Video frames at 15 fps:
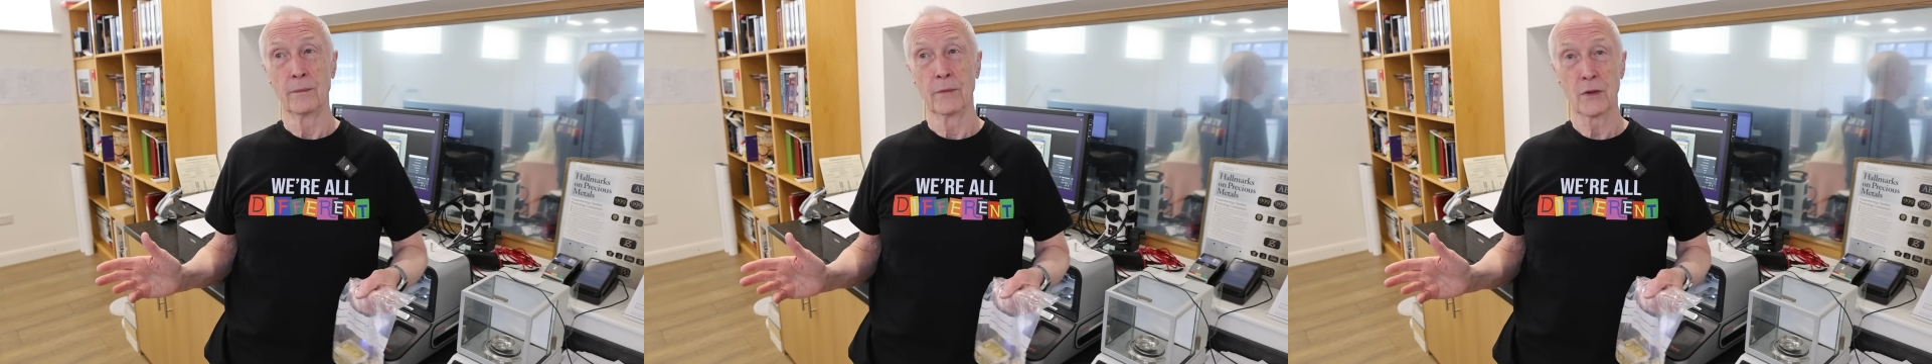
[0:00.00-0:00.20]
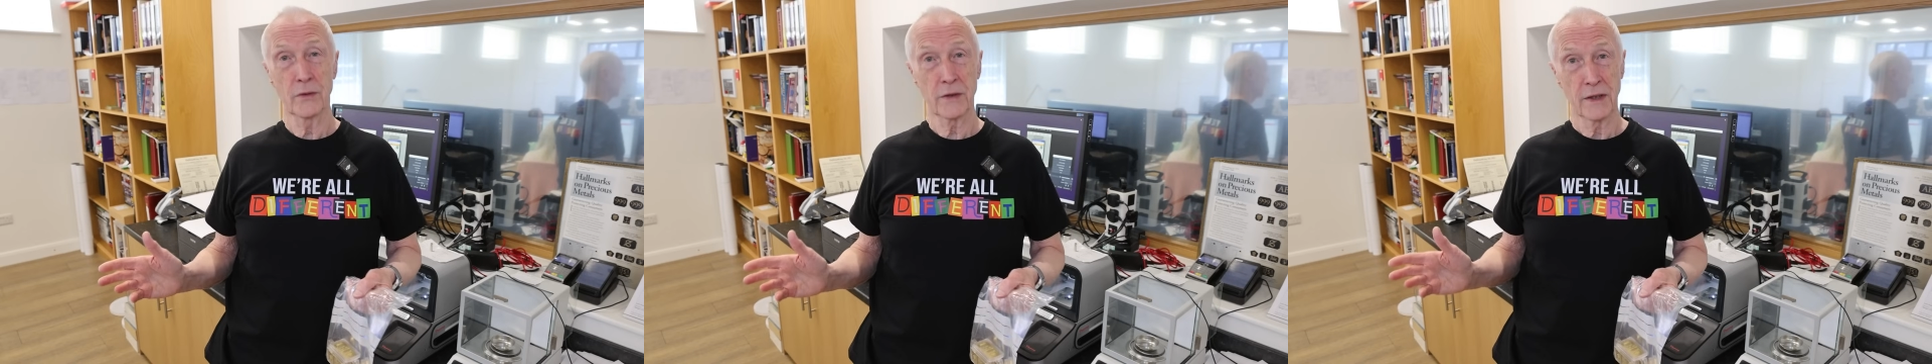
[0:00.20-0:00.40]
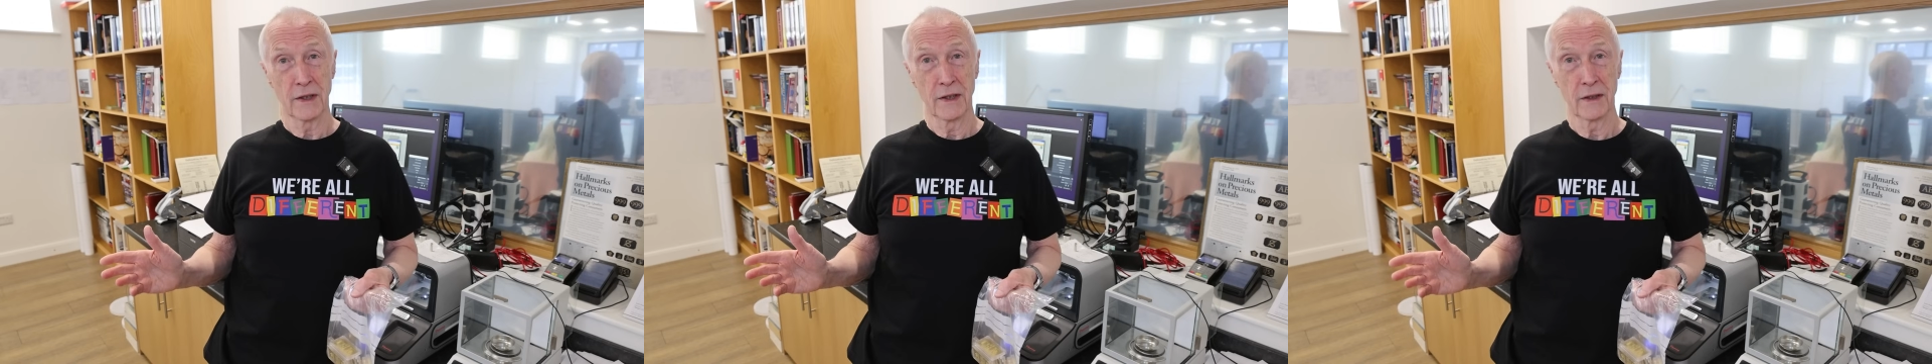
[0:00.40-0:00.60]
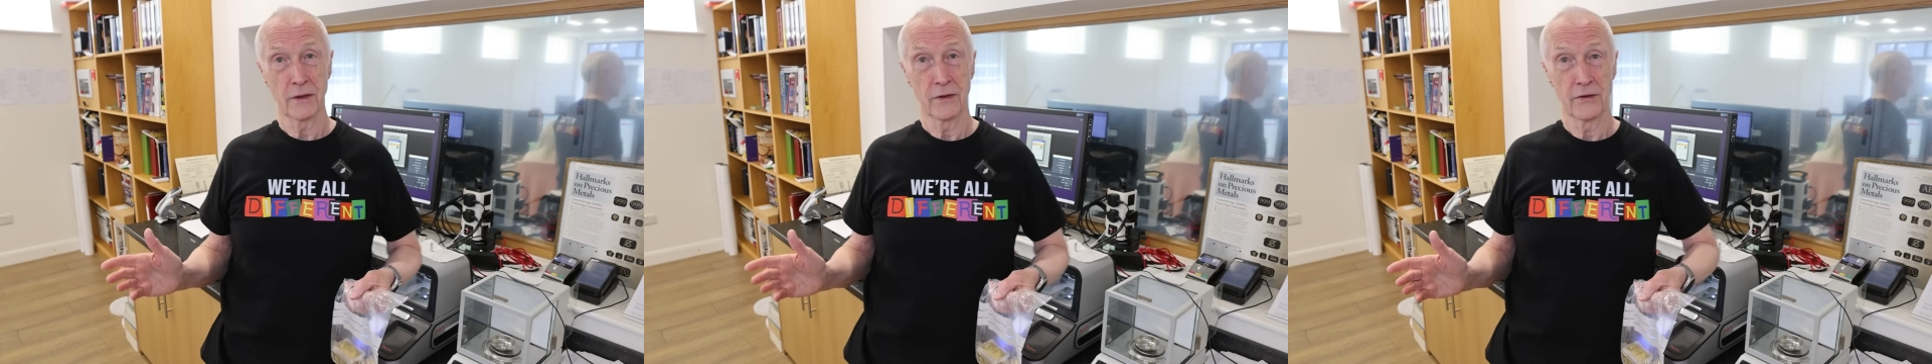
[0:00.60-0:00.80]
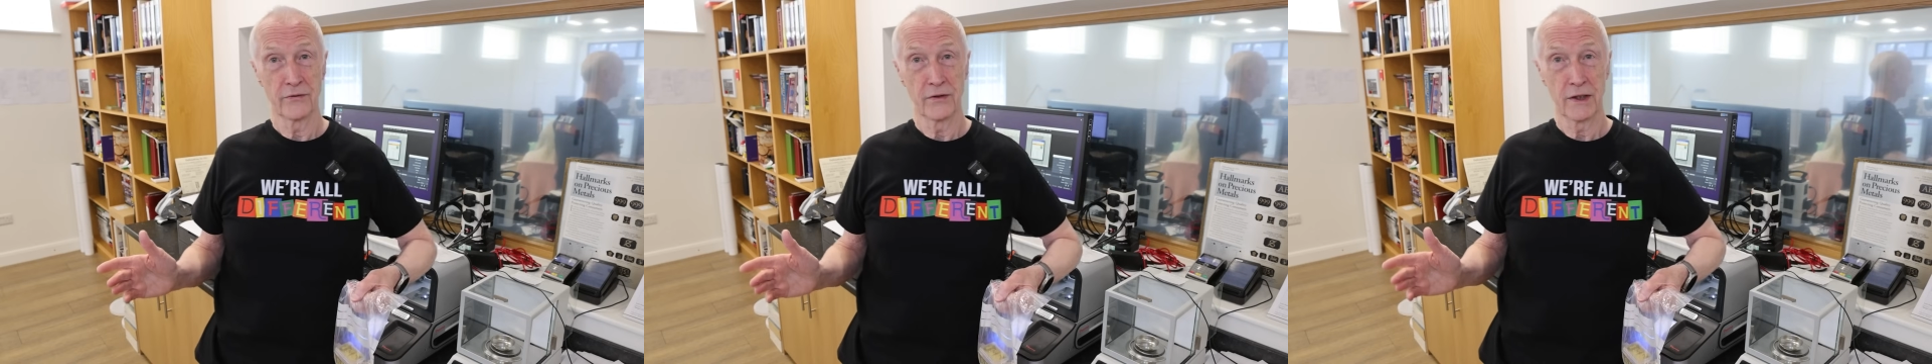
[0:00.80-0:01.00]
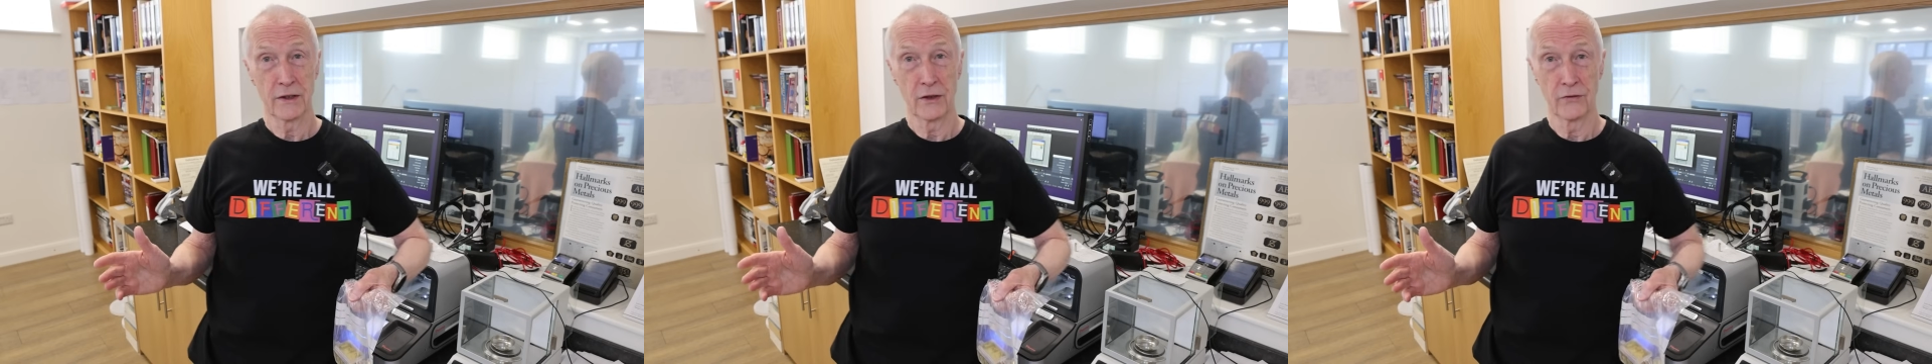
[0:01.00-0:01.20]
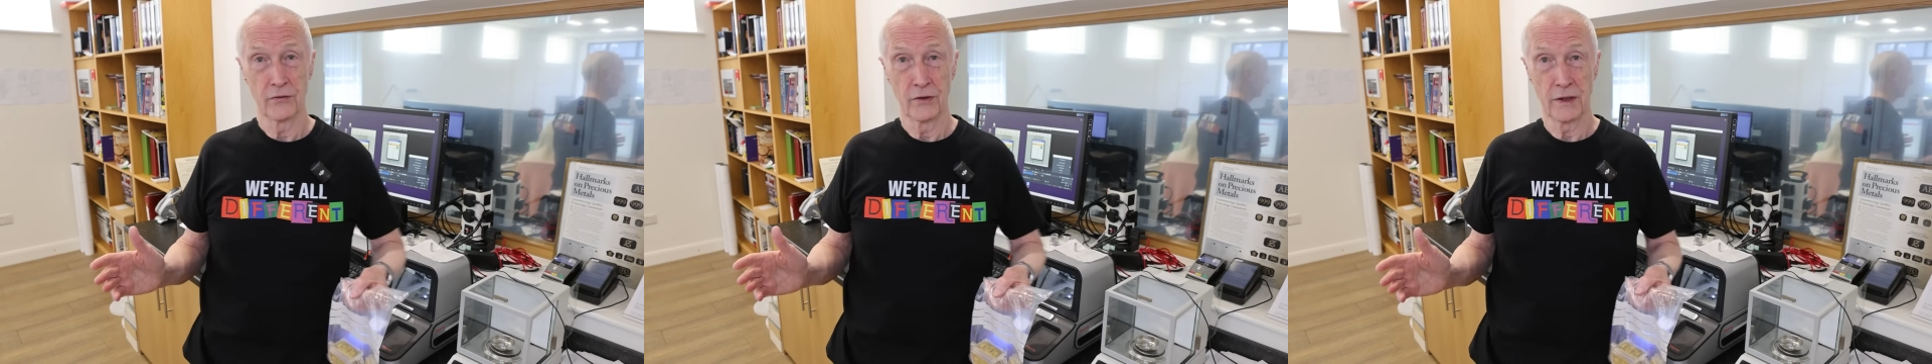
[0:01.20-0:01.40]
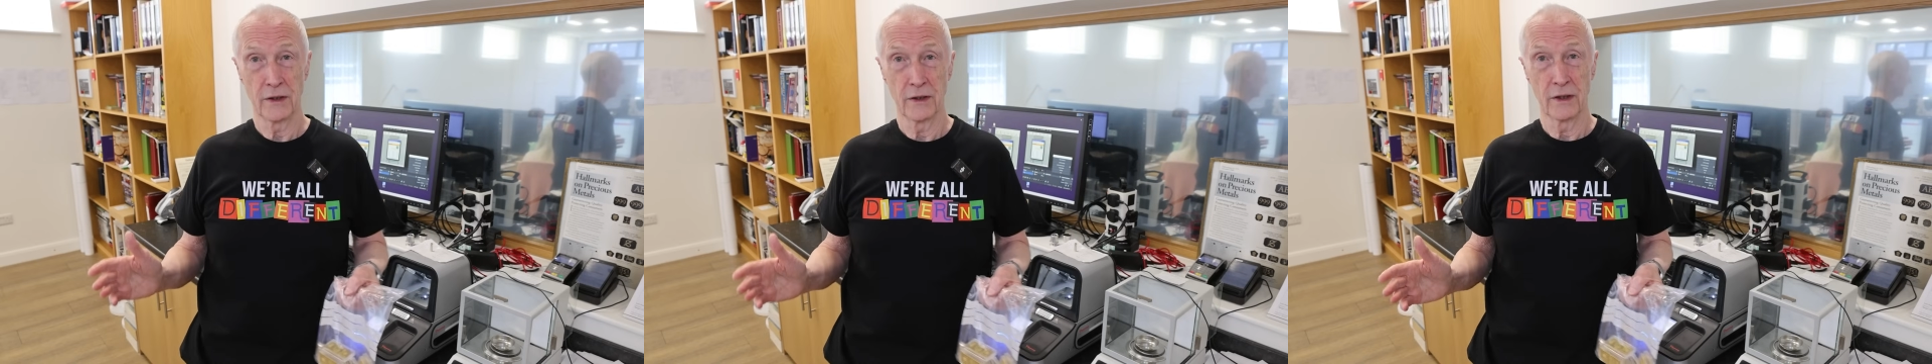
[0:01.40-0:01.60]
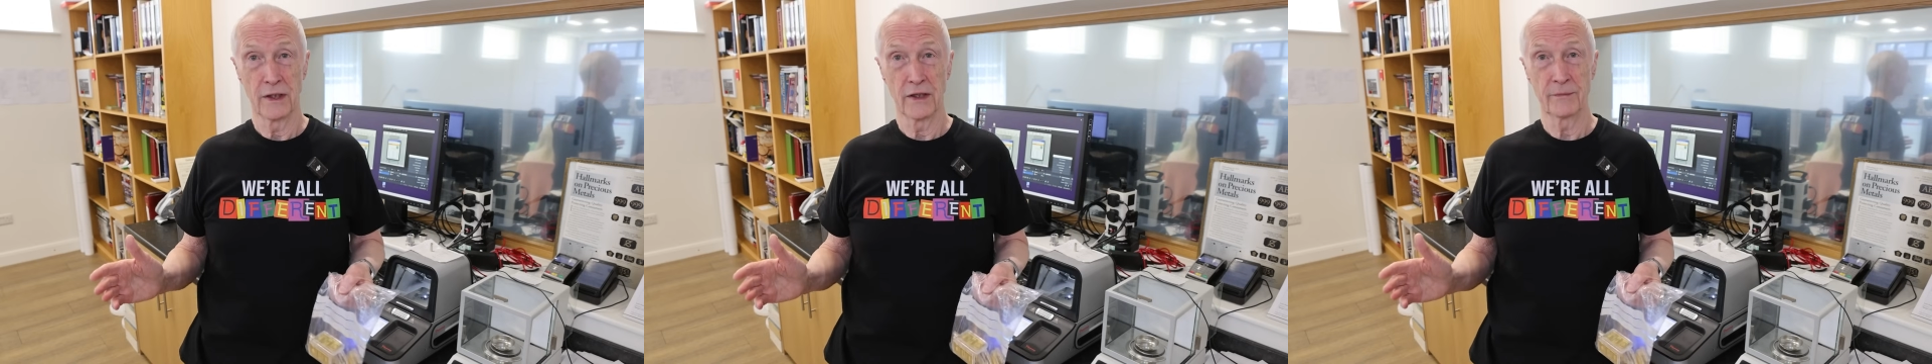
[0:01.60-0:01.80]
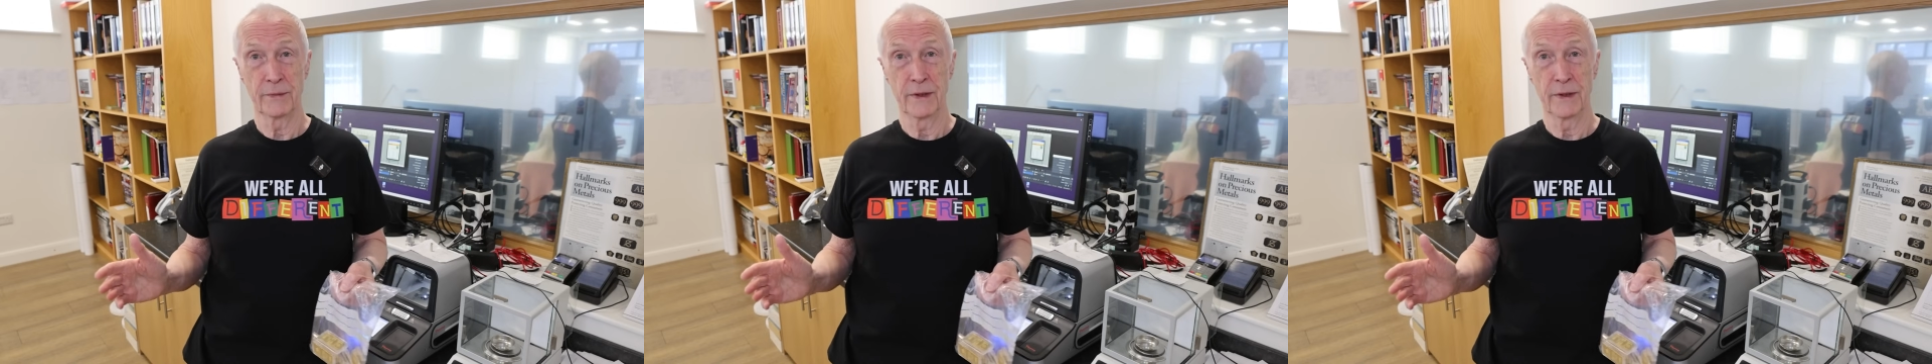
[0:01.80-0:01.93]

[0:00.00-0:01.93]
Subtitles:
most days on the radio recently,